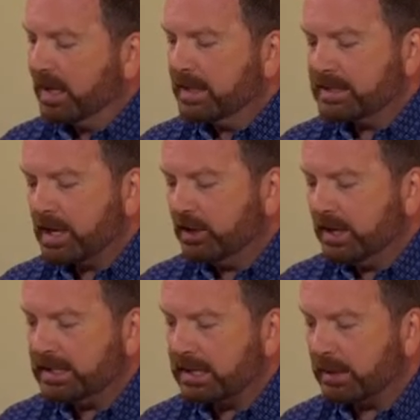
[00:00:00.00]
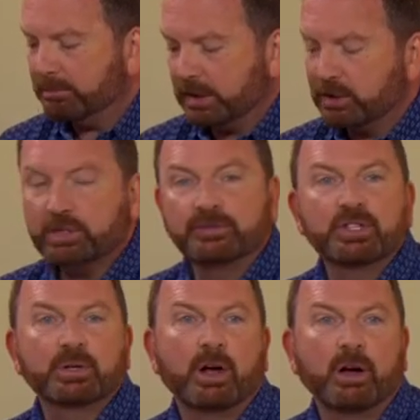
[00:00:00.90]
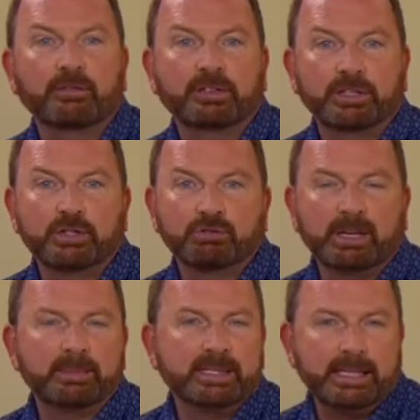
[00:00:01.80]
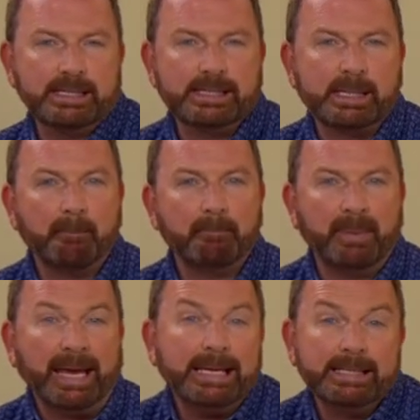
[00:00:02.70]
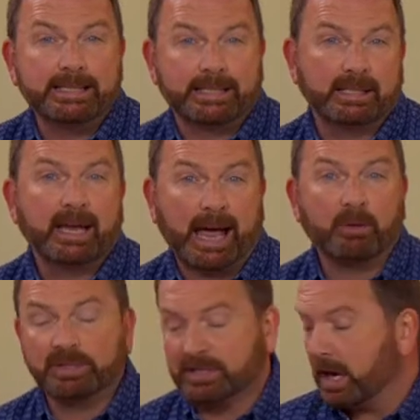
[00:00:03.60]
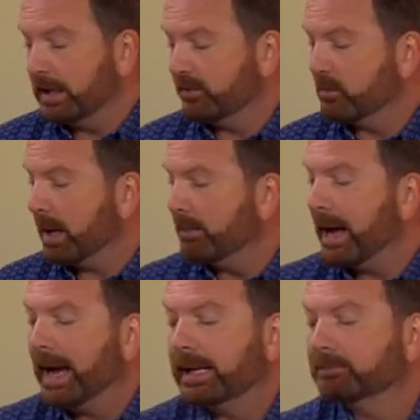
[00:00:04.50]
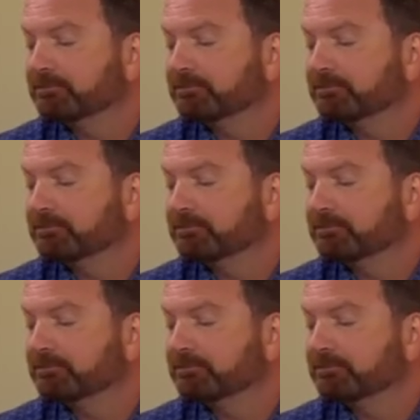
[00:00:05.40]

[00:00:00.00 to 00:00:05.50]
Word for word: so you need to cut a bunch of two and a half inch strips. This is a pieced outside for my bag.